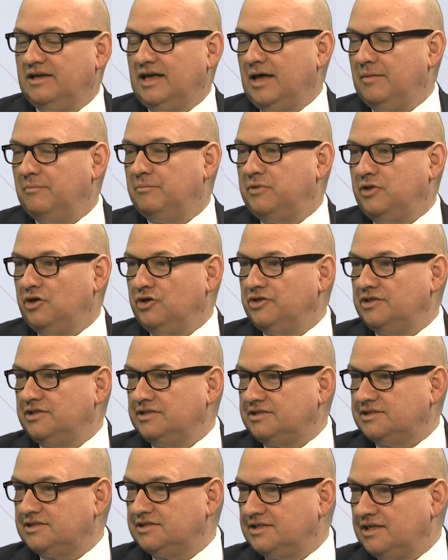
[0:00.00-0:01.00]

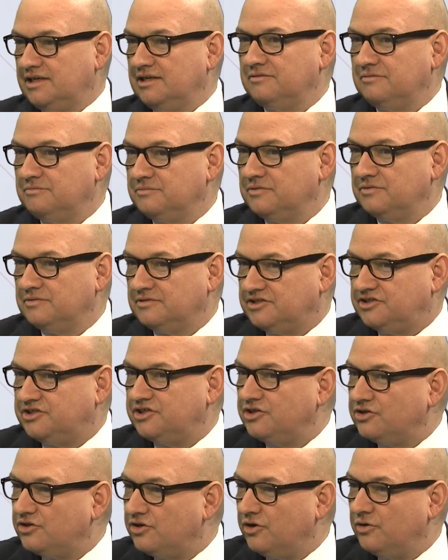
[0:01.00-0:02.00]
employees, the
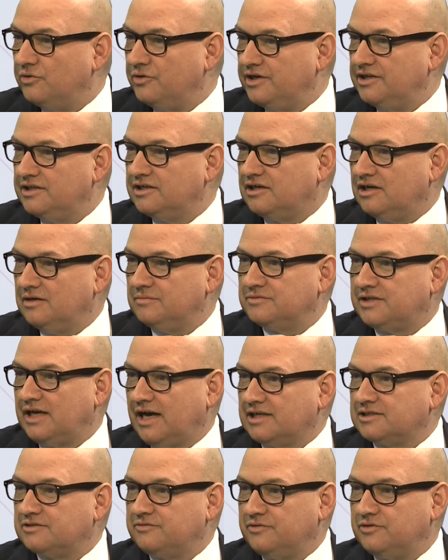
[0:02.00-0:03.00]
zero income
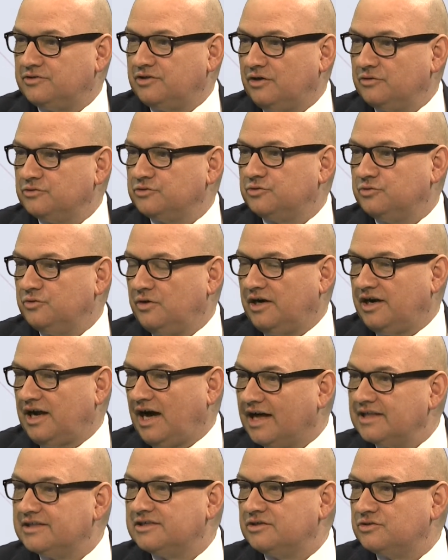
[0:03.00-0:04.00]
tax for those who are
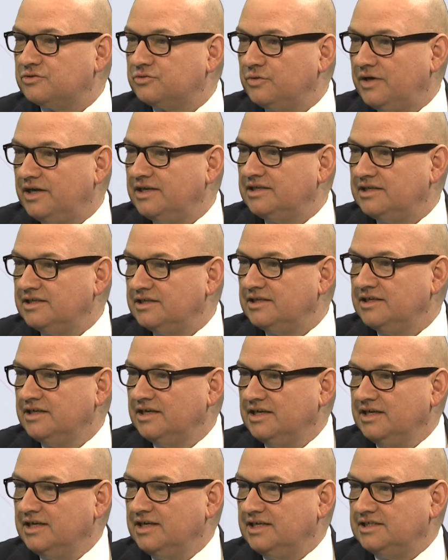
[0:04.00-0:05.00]
under
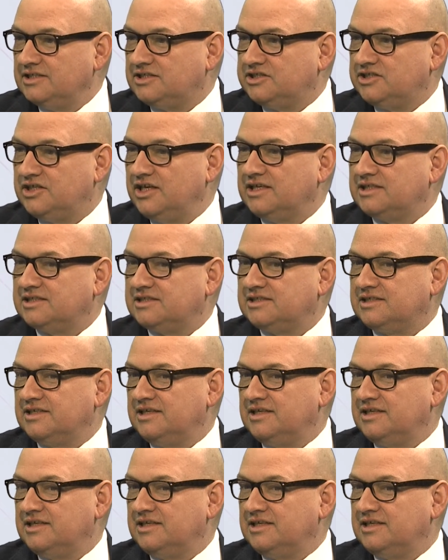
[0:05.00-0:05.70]
26,